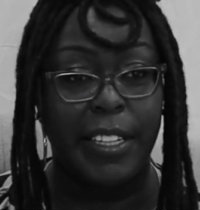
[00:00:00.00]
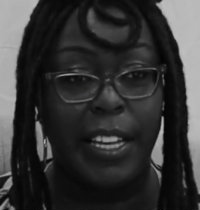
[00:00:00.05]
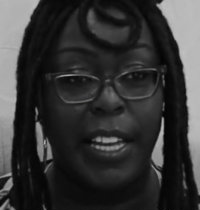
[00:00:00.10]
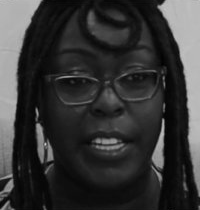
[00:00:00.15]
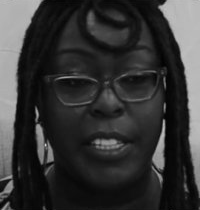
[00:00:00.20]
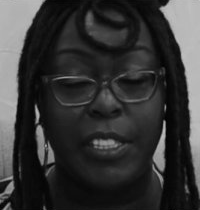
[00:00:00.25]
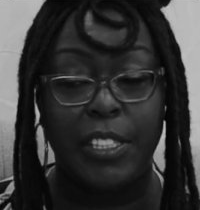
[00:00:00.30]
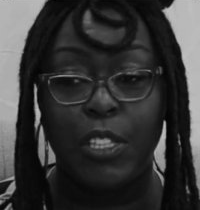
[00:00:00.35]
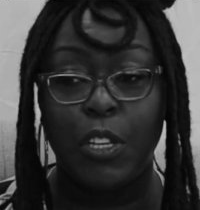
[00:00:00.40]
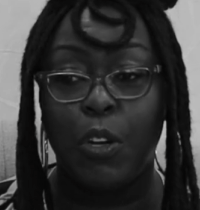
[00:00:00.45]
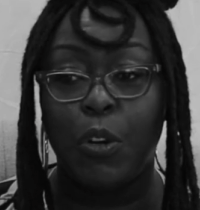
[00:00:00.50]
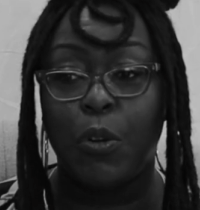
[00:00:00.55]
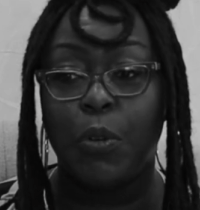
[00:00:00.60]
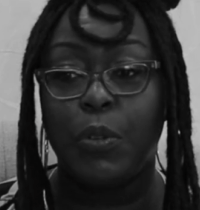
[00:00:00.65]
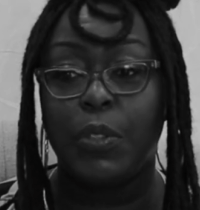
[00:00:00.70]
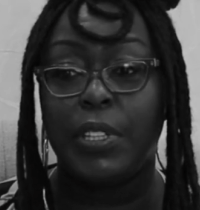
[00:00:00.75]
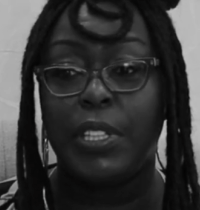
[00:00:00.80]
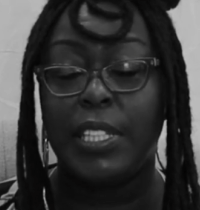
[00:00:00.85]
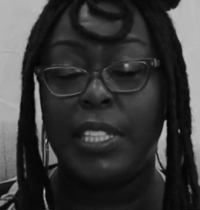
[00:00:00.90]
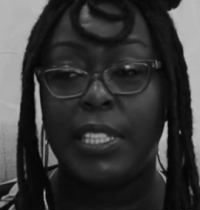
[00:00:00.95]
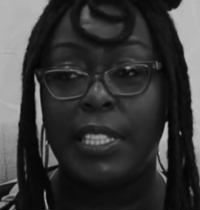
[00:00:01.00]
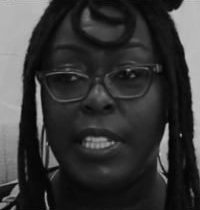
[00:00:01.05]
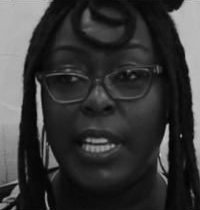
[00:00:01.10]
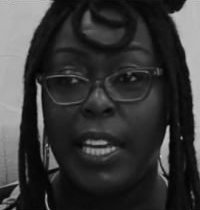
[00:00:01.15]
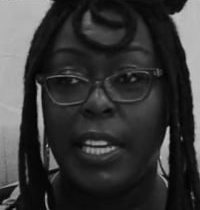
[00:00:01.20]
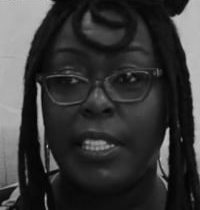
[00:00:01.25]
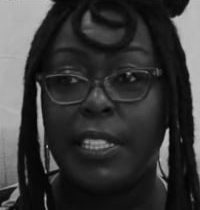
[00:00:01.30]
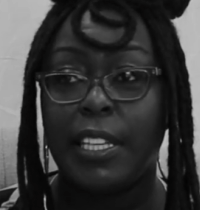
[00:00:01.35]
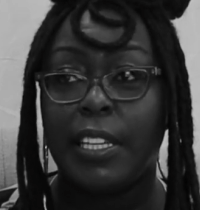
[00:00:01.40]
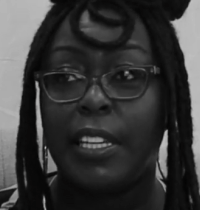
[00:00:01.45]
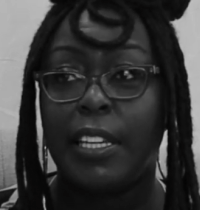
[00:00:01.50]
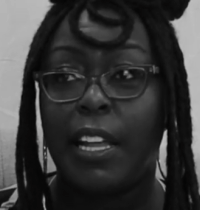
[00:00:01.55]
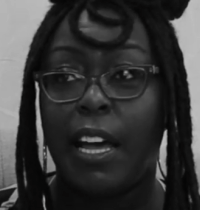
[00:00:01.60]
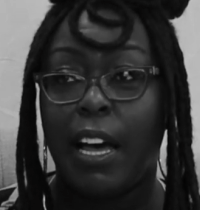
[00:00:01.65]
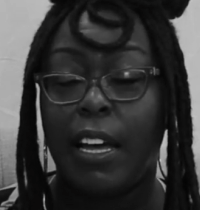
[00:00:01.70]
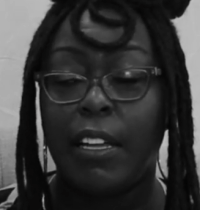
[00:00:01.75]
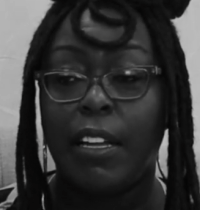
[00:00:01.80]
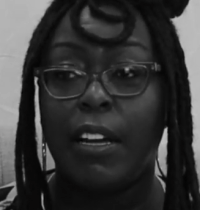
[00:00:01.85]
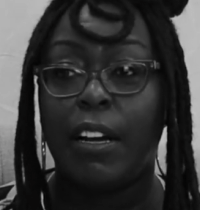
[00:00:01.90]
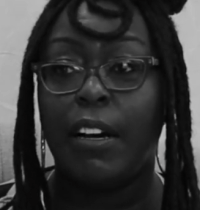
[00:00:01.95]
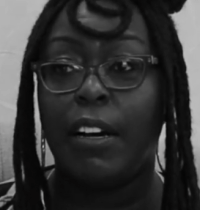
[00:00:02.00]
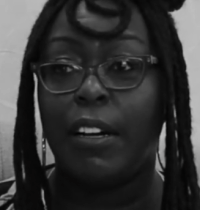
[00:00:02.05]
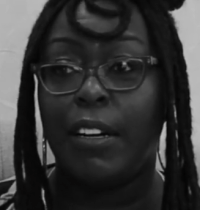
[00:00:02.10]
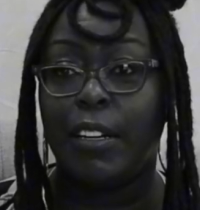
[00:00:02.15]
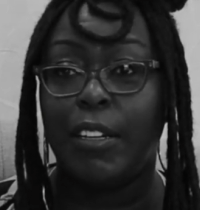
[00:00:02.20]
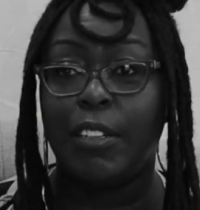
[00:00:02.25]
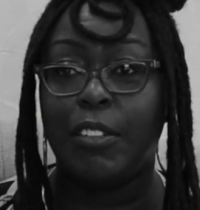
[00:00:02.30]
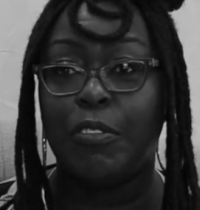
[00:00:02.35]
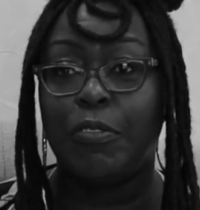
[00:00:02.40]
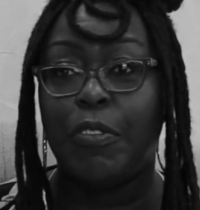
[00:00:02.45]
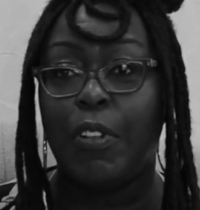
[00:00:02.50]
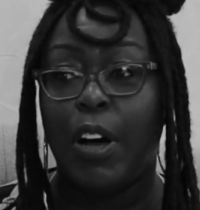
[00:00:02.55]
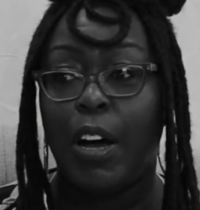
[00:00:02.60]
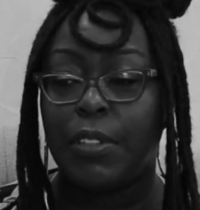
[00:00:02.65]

And so this takes a lot of